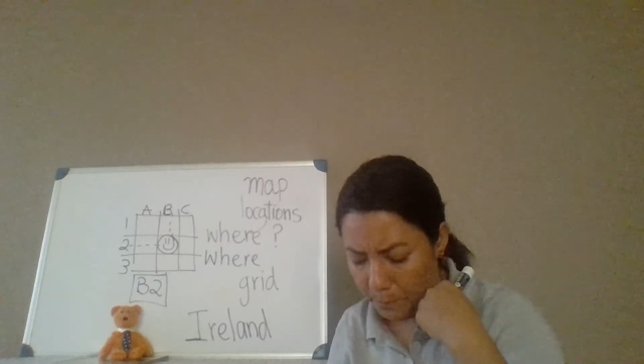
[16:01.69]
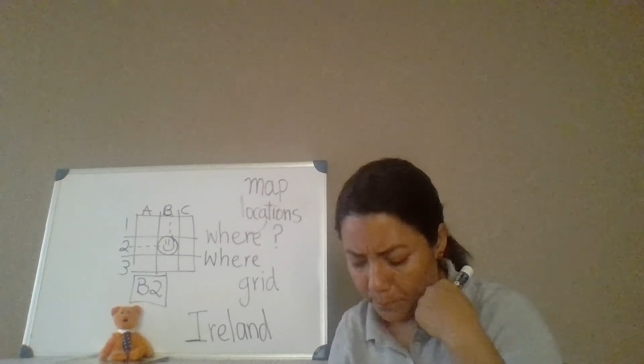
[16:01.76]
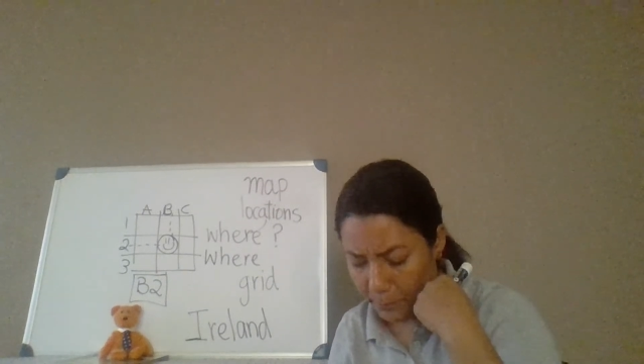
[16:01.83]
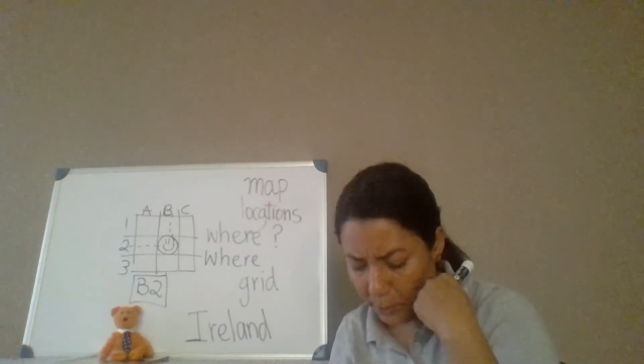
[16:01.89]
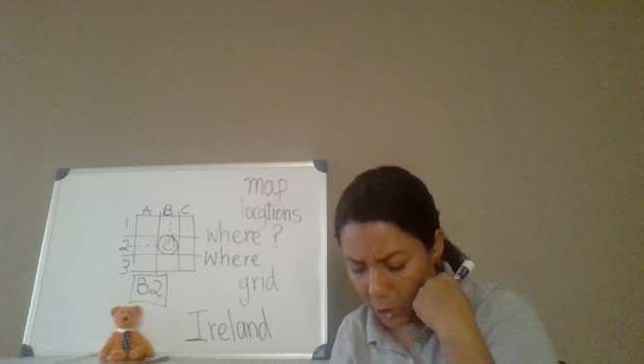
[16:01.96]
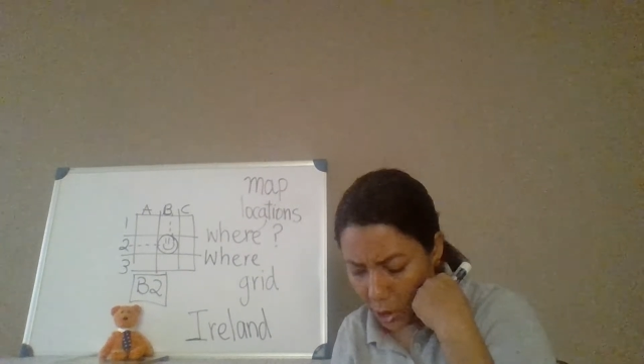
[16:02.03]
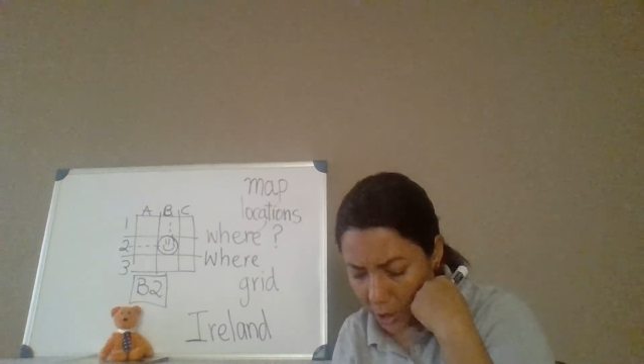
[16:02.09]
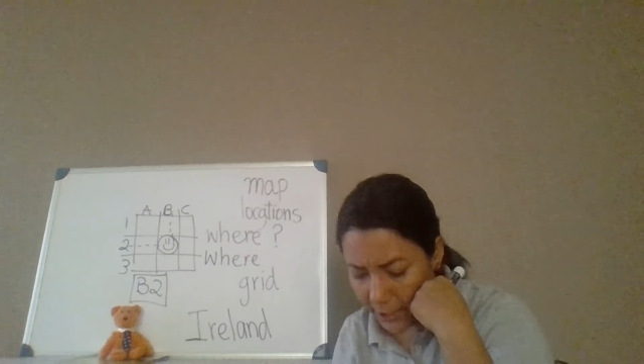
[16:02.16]

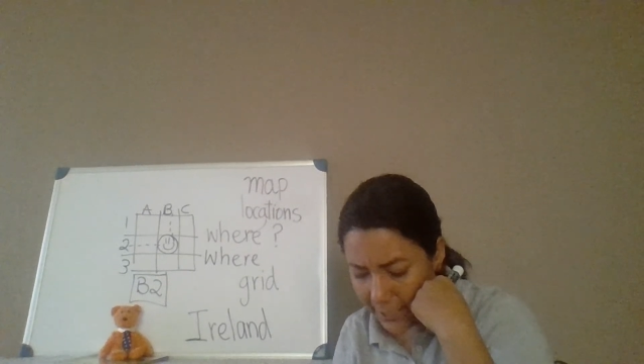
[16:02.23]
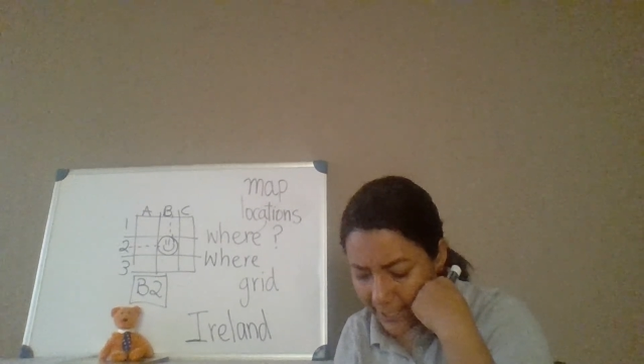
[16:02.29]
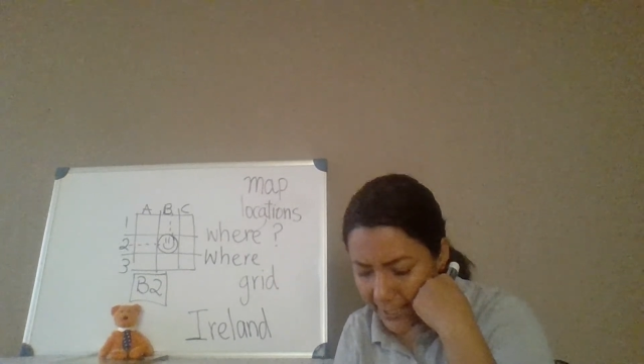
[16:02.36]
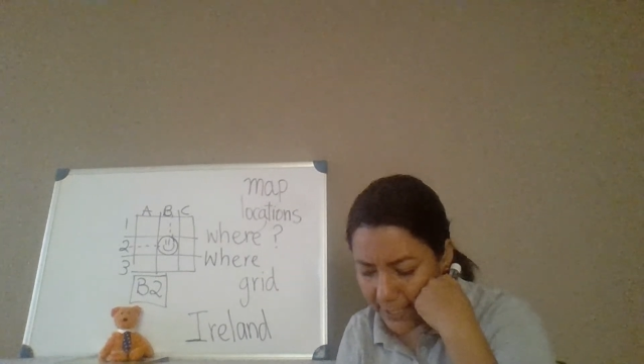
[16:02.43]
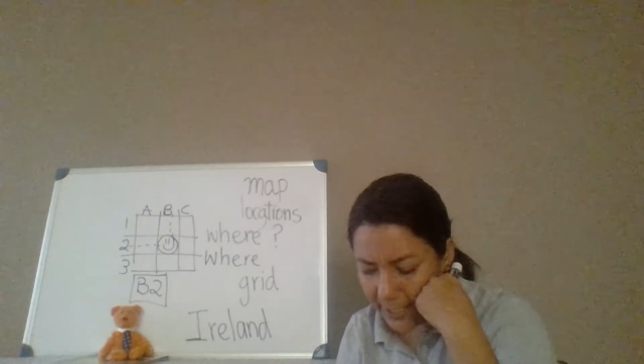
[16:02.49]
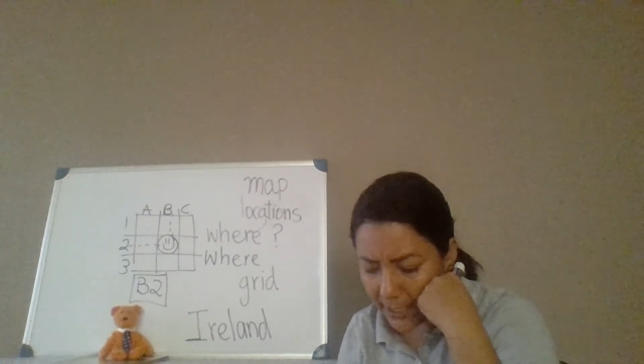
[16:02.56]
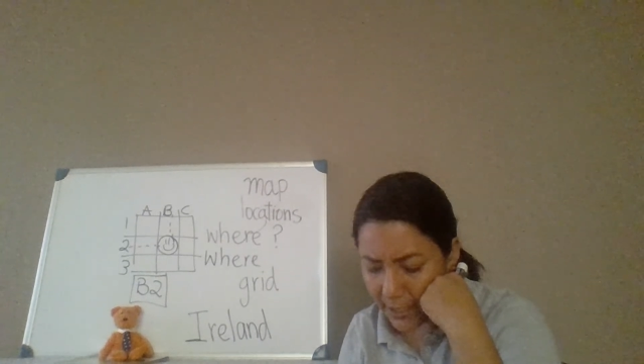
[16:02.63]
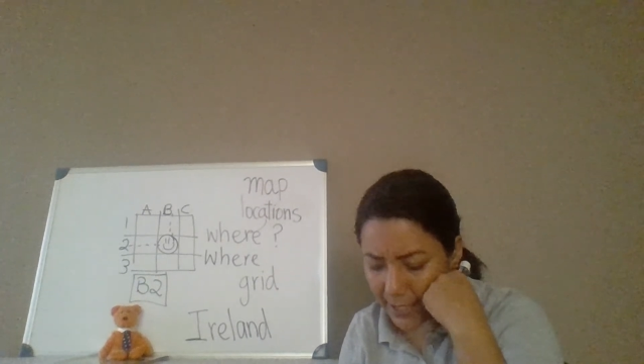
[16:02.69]

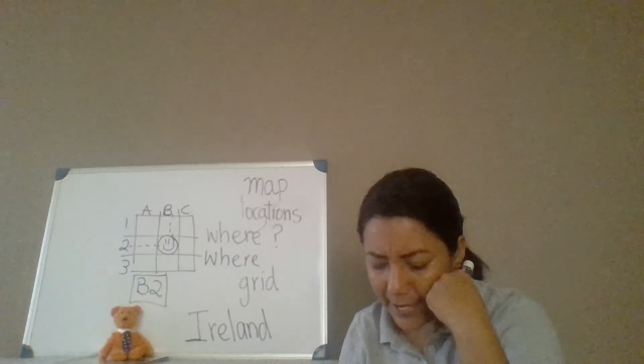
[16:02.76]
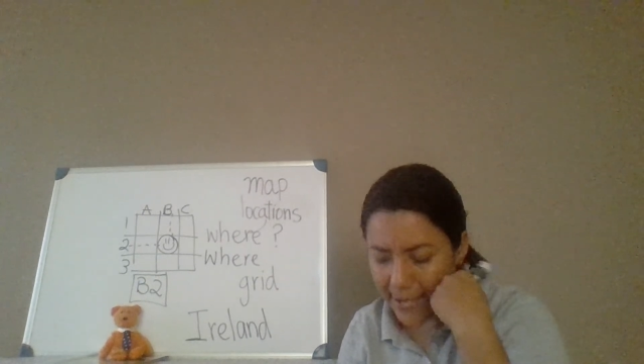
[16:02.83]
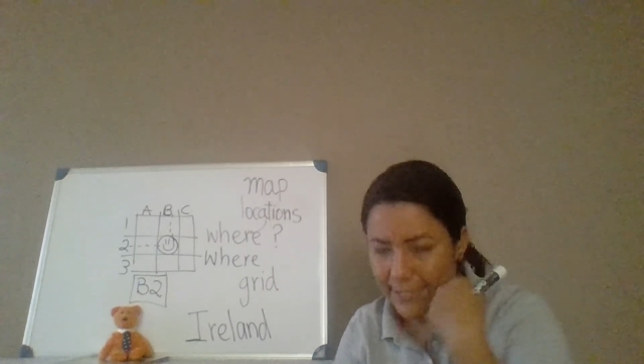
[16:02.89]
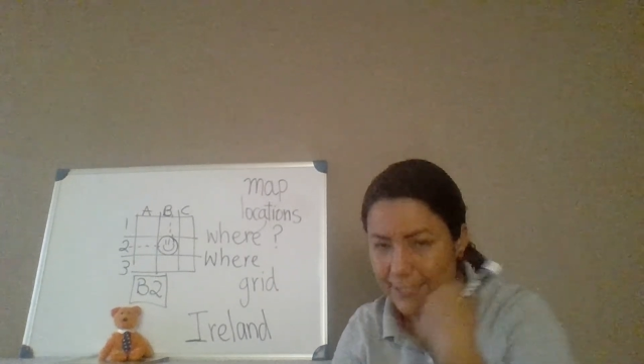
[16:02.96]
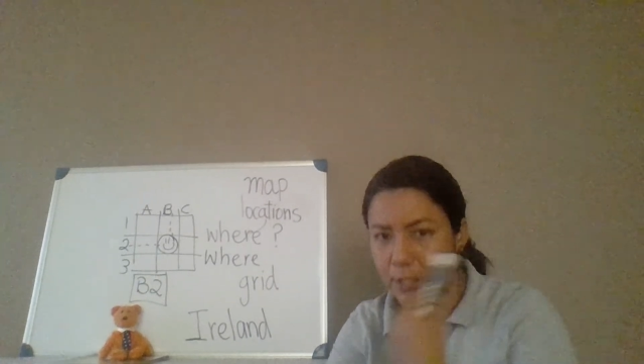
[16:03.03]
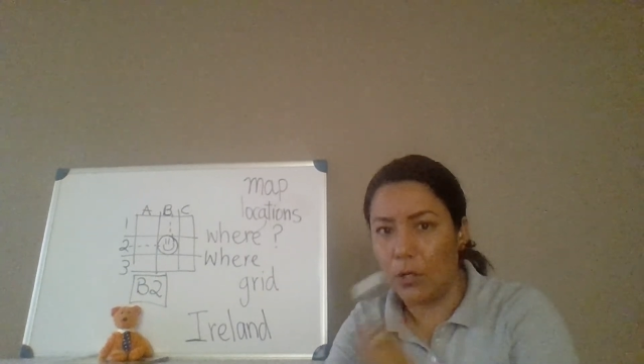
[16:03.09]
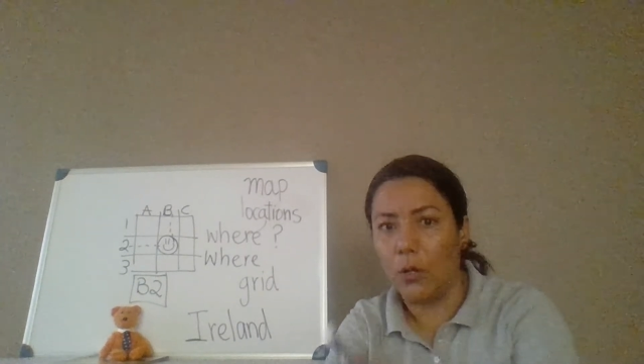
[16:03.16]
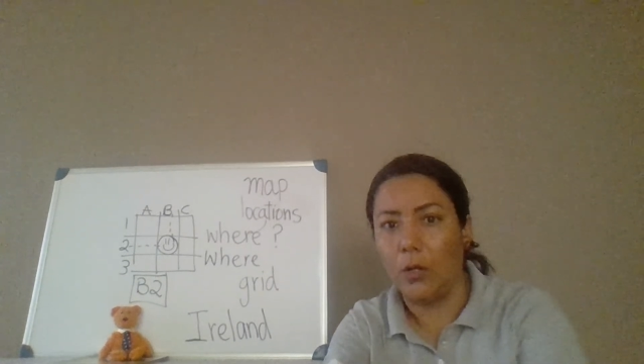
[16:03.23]
Blarney
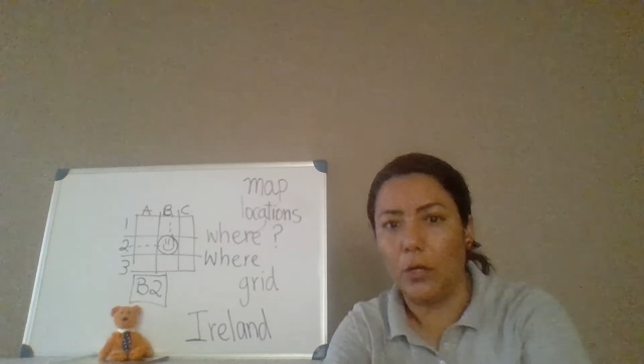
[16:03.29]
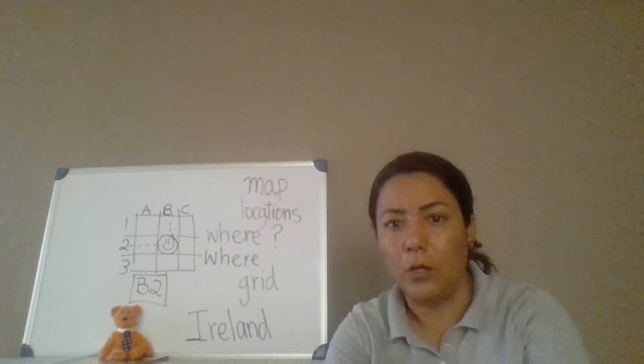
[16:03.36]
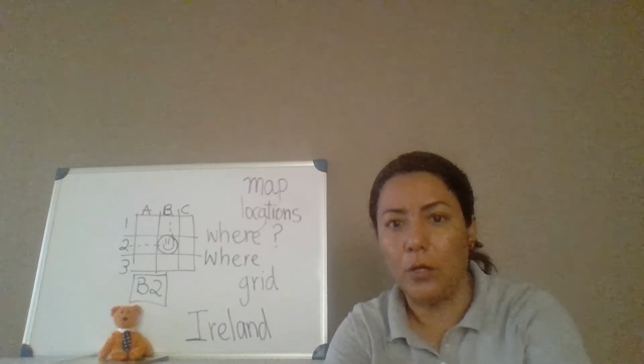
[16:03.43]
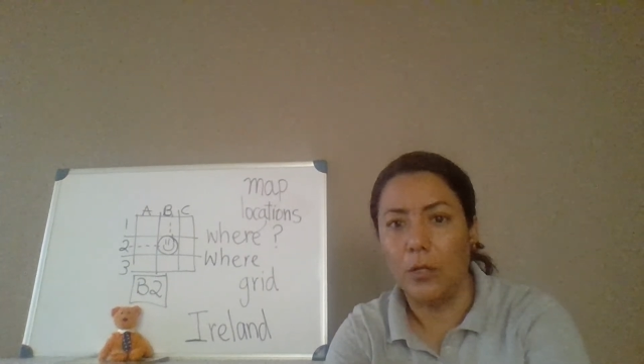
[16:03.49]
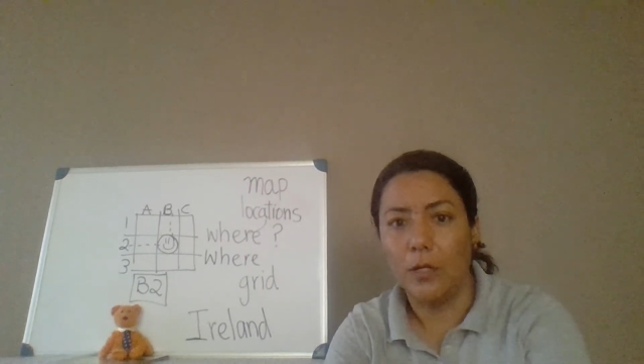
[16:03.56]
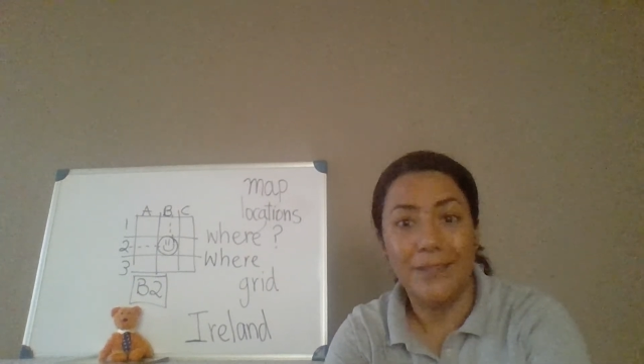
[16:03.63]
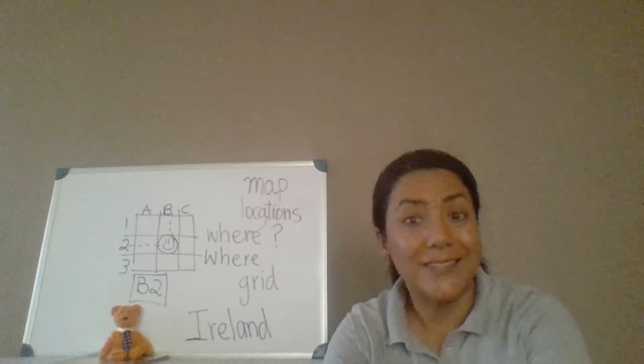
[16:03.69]
Castle?